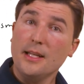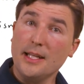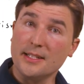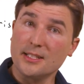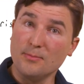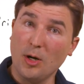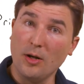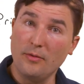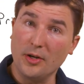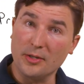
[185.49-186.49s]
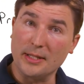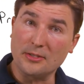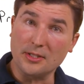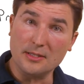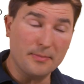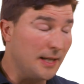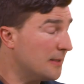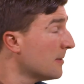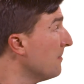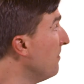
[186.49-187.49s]
in a small volumetric
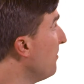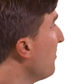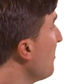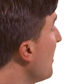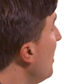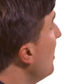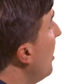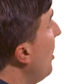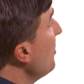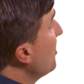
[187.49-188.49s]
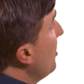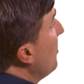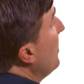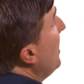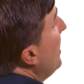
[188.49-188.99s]
space. Also,